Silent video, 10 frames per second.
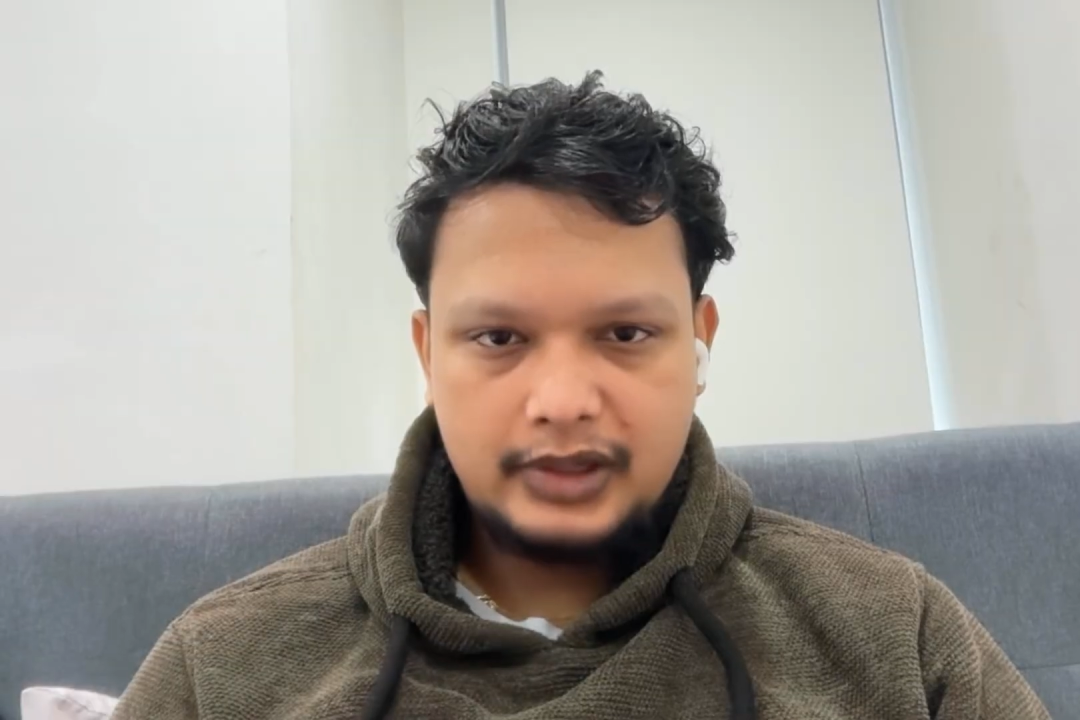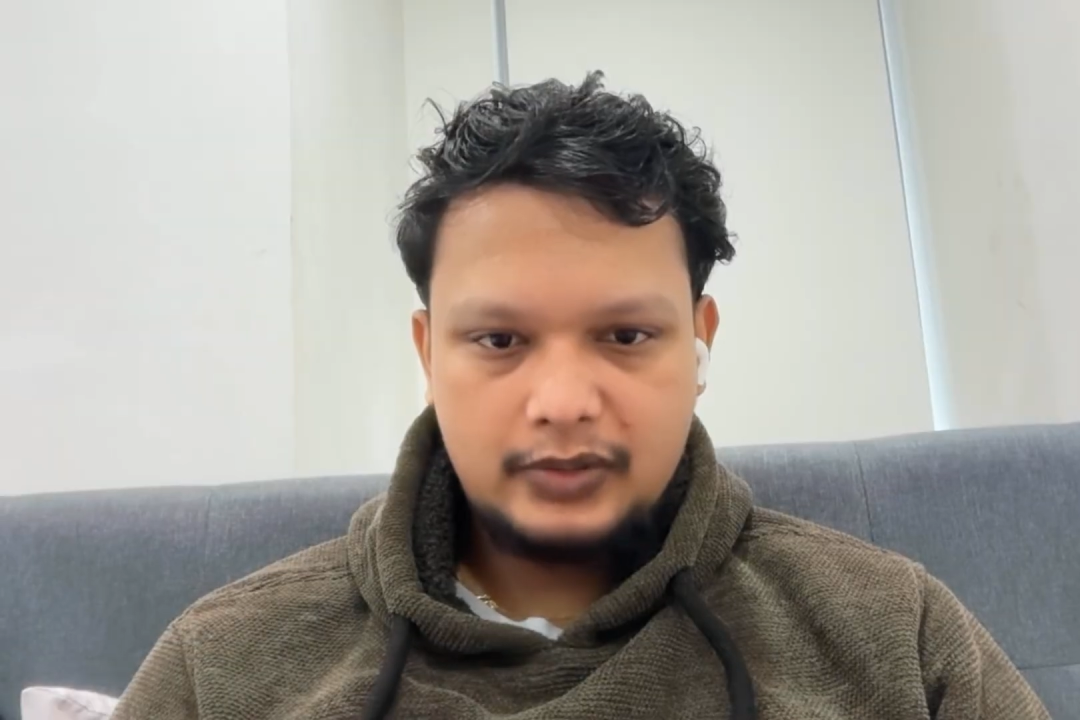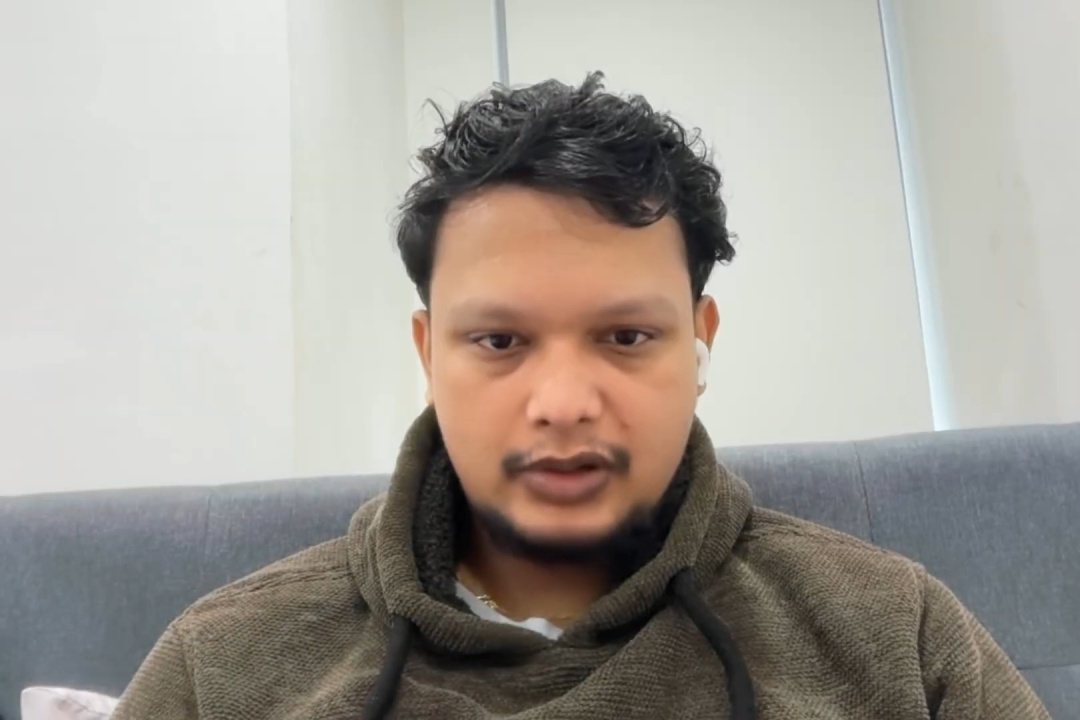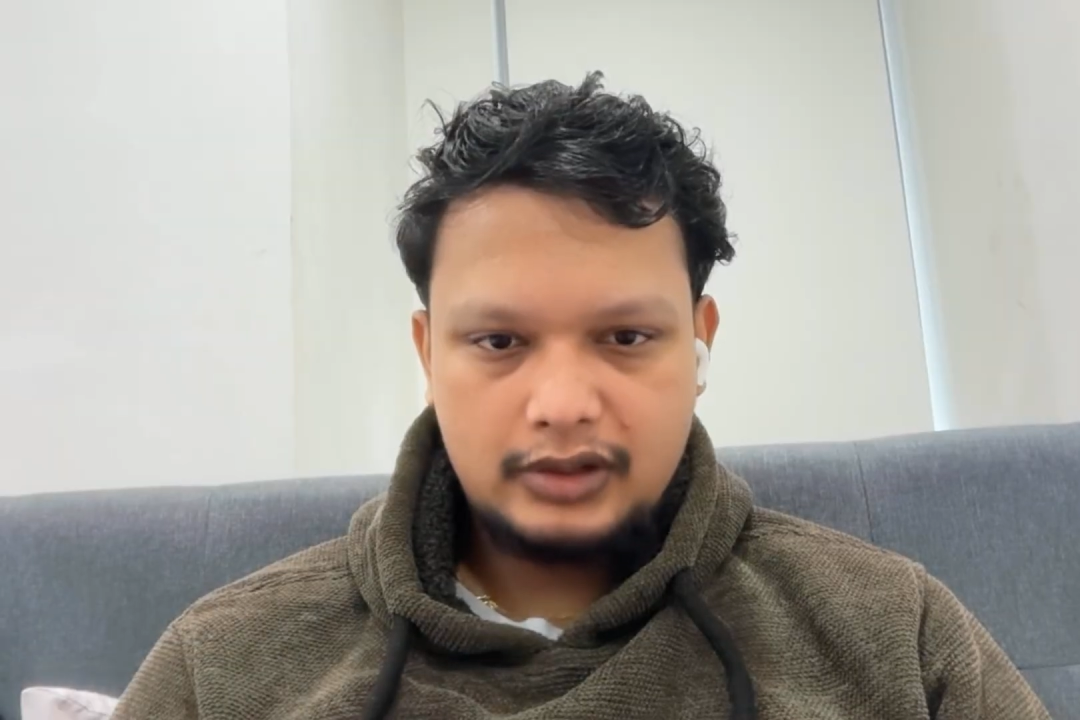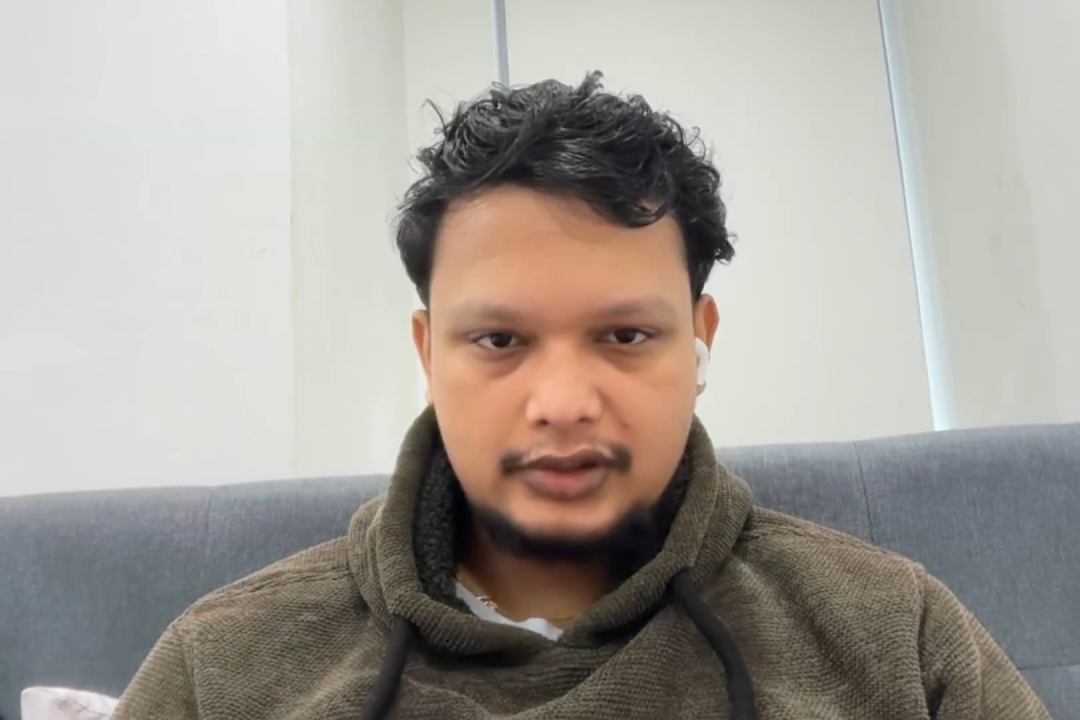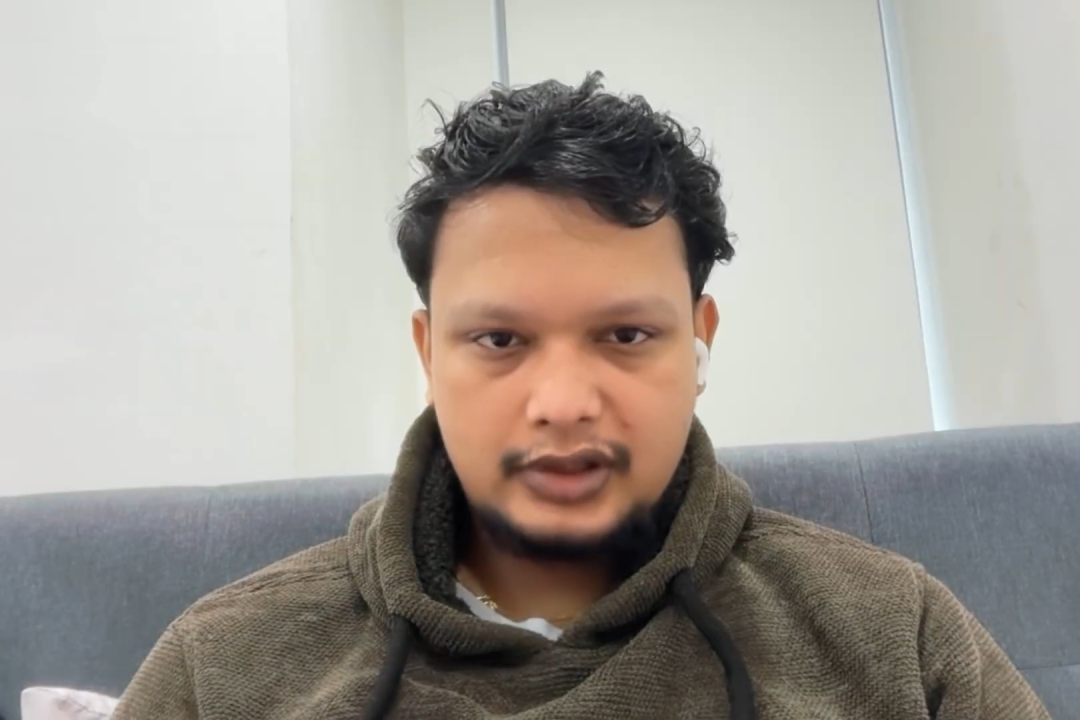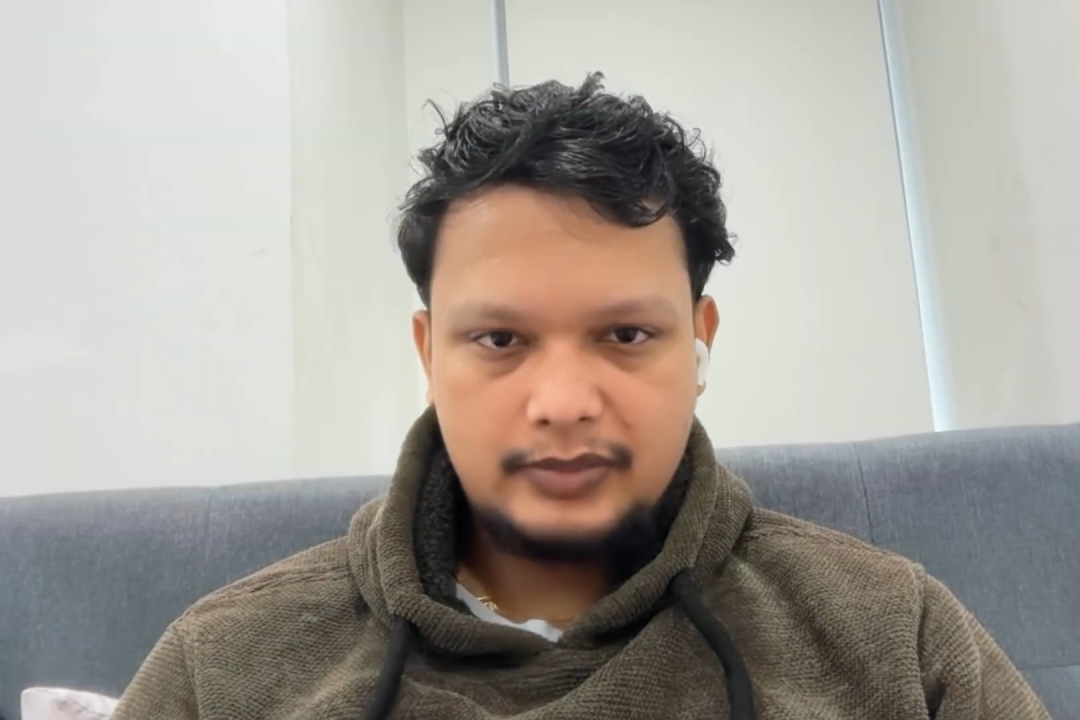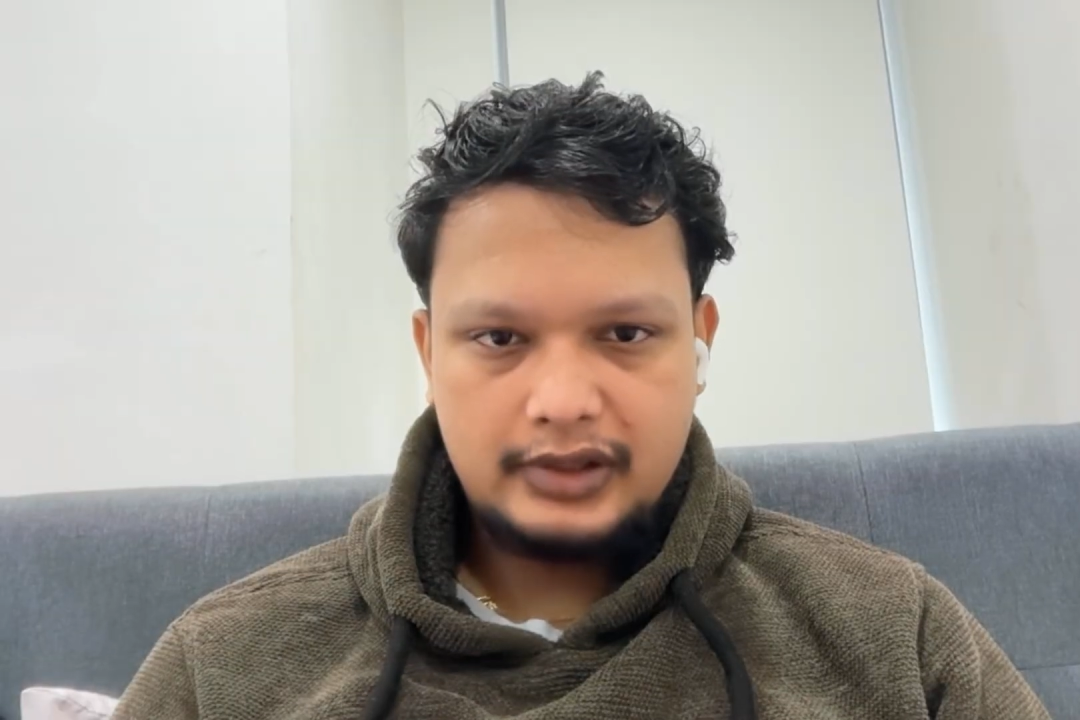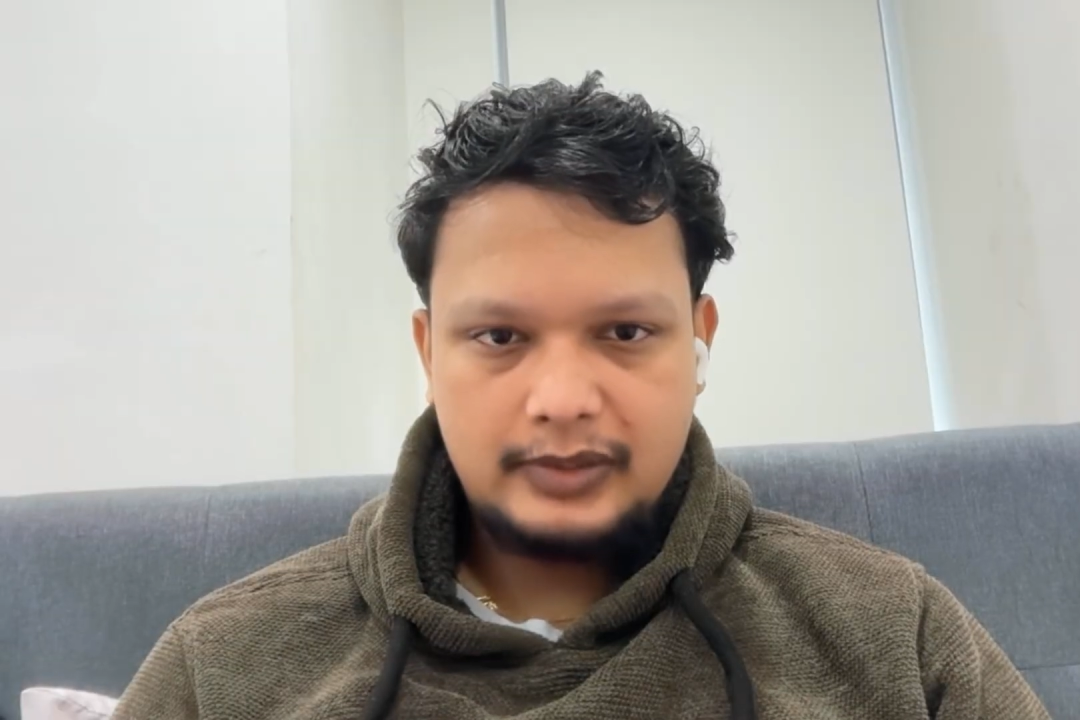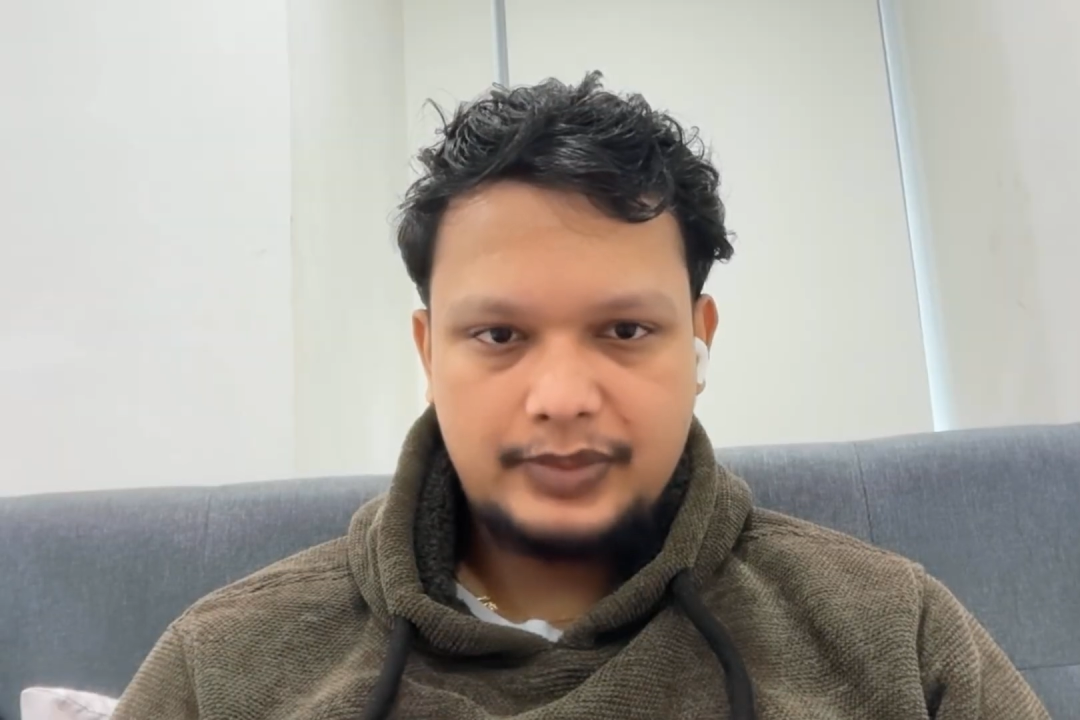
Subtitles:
may require several